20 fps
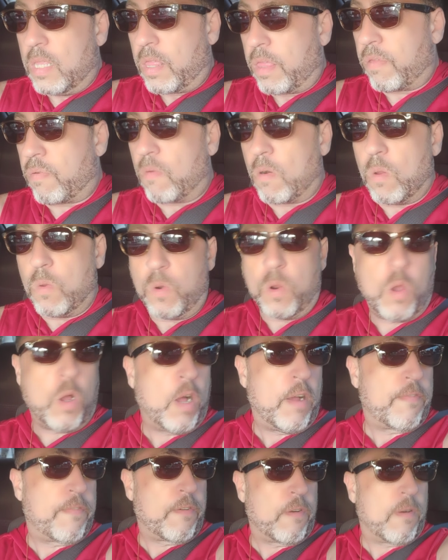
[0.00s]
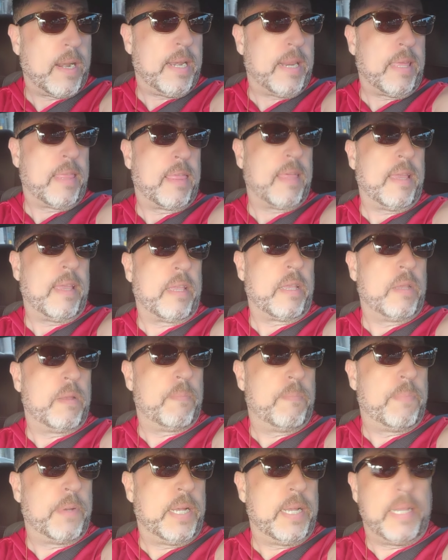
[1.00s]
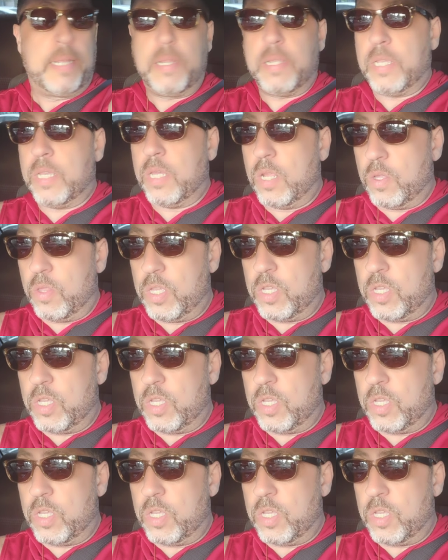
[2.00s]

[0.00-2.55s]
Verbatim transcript: thrown off or anything, but you know,